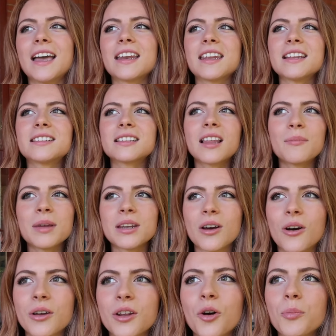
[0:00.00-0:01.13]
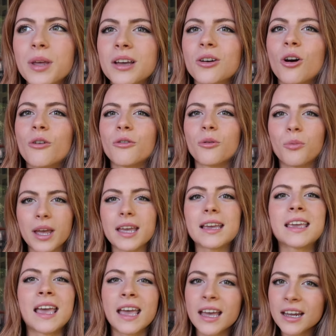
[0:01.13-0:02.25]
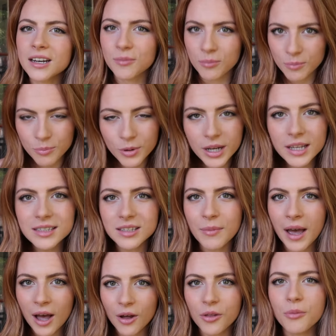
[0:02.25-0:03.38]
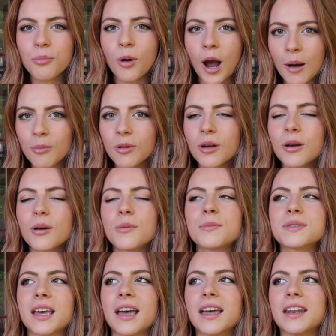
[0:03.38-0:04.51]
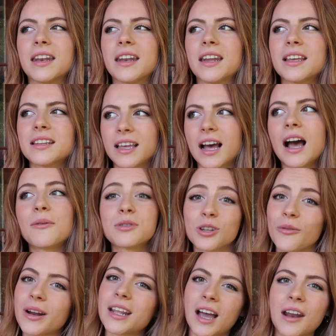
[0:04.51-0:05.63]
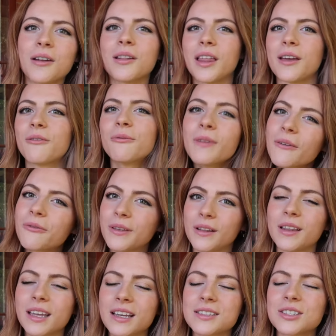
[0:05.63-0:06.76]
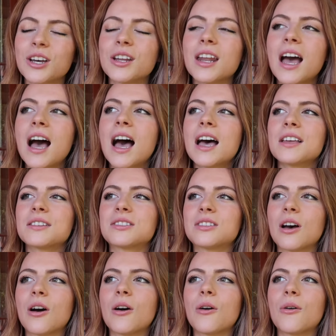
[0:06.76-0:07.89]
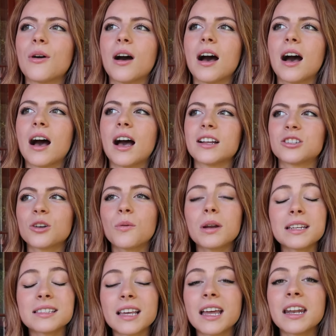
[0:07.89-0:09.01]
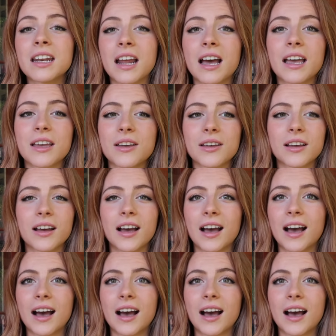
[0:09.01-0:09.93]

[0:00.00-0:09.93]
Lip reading: and he did let me know, you know, being overweight can bring some health problems, and that I was already kind of like not feeling as good. So I took what he said, and I